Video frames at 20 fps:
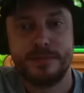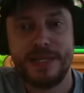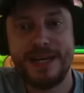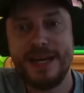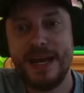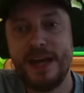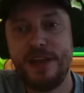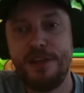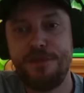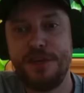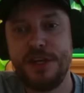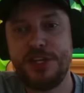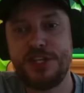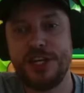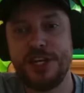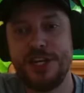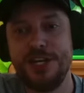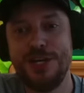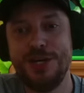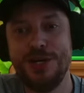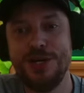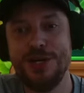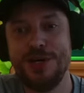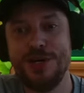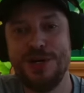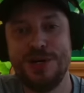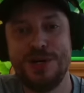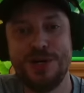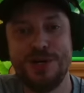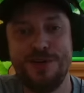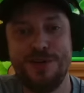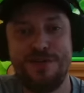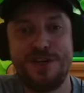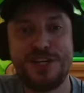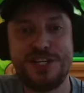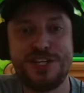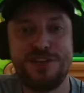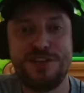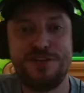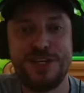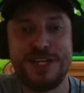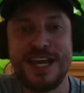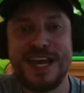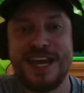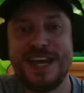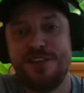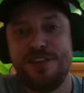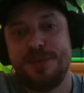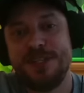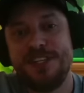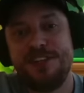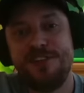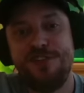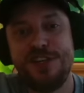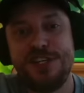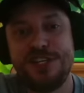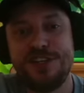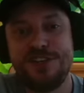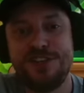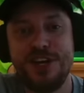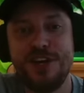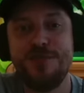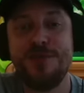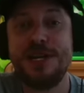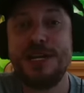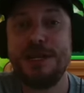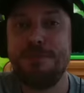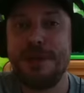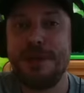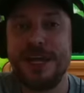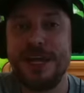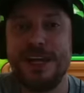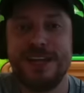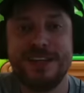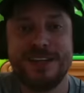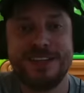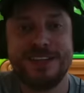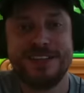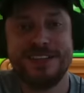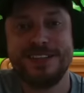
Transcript: Another feature. Features for days, but these features don't really pay.